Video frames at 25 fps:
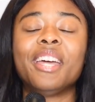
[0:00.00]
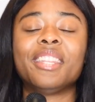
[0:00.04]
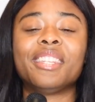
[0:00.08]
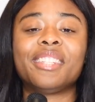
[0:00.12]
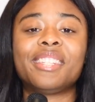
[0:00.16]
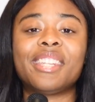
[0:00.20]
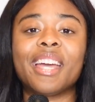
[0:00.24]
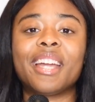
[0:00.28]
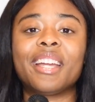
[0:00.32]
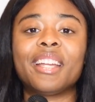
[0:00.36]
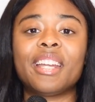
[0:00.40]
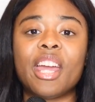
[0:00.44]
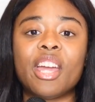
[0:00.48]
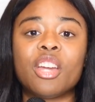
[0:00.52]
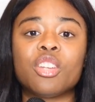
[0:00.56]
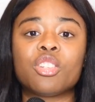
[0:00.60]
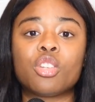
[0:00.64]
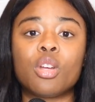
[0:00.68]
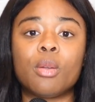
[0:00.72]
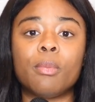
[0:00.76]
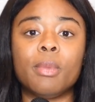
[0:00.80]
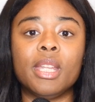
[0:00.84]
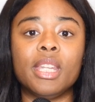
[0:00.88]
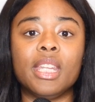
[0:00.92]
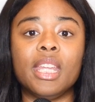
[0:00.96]
The secondary is
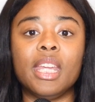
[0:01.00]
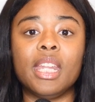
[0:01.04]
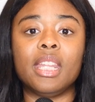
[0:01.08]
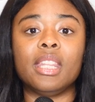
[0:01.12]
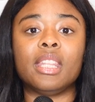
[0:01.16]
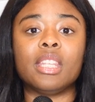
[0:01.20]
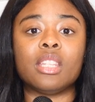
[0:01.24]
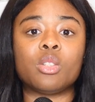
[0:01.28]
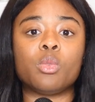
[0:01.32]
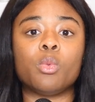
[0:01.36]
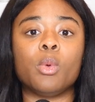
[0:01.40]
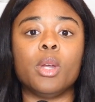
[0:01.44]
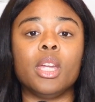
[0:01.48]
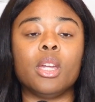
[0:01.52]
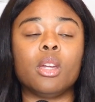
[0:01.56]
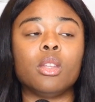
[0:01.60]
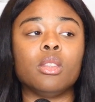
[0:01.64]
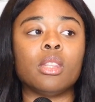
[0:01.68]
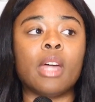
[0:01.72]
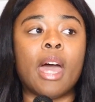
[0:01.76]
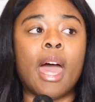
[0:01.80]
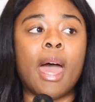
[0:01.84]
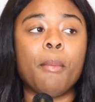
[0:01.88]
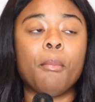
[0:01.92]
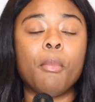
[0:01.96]
going to be needed this week.
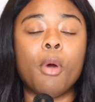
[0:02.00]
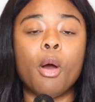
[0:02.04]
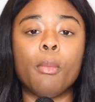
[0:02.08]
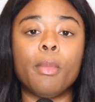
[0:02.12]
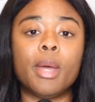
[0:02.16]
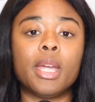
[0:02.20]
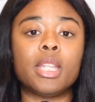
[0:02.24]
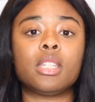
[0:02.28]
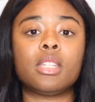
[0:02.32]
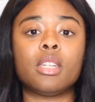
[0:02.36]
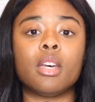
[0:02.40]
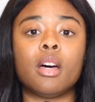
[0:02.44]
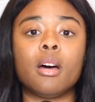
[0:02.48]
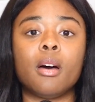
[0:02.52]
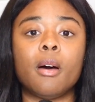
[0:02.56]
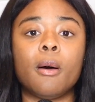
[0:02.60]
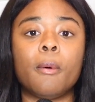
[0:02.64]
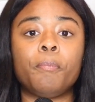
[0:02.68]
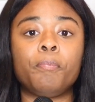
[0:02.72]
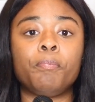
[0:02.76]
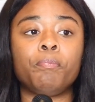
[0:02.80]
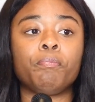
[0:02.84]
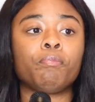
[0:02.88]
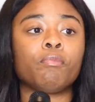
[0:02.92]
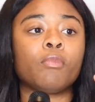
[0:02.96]
That
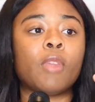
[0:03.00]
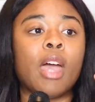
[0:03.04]
momentum,